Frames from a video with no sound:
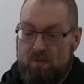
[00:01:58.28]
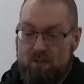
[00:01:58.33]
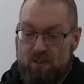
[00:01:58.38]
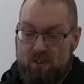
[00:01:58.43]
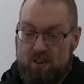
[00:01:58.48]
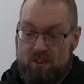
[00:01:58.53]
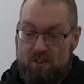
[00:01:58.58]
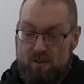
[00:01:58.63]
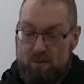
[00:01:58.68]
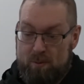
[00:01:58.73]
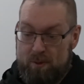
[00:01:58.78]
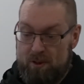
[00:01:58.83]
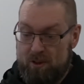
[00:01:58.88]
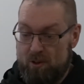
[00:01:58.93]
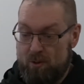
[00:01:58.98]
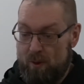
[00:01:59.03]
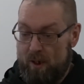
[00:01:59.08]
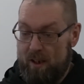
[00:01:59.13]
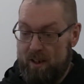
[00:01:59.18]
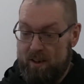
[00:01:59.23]
for
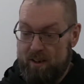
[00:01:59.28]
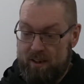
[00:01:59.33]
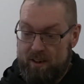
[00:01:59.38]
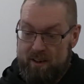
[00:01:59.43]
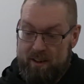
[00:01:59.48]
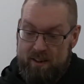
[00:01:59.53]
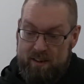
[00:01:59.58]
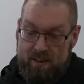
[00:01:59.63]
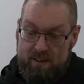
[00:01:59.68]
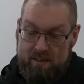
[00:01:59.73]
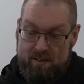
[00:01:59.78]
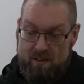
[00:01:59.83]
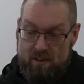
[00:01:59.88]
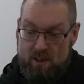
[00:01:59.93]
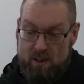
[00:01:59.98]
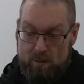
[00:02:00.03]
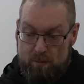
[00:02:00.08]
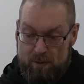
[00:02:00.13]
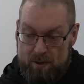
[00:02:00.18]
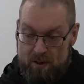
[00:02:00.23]
spirituality is
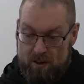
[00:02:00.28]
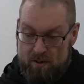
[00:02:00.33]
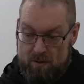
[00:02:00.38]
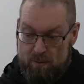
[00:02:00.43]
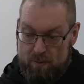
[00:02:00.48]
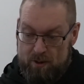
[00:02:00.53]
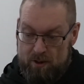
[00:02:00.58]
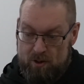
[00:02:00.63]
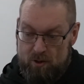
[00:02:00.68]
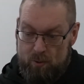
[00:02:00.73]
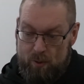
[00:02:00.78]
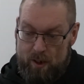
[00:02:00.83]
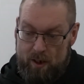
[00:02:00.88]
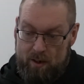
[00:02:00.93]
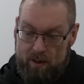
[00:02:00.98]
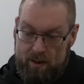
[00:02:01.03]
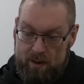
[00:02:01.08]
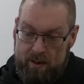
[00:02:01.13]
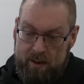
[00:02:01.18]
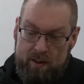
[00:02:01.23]
deepen our
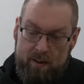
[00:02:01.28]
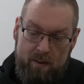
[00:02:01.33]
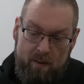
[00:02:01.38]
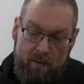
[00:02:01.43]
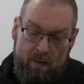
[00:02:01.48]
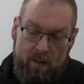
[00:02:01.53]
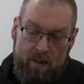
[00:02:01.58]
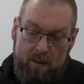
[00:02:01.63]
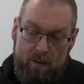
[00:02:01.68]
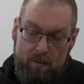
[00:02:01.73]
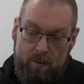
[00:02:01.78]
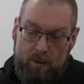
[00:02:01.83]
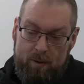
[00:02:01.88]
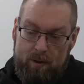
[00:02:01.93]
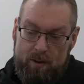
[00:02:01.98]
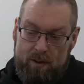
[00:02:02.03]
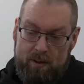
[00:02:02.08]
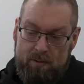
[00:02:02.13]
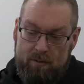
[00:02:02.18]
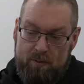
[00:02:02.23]
spirituality. We
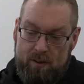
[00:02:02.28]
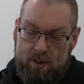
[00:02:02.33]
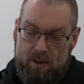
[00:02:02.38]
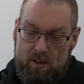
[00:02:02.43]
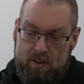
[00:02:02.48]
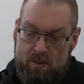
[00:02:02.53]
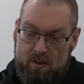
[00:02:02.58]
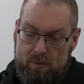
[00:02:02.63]
will enrich the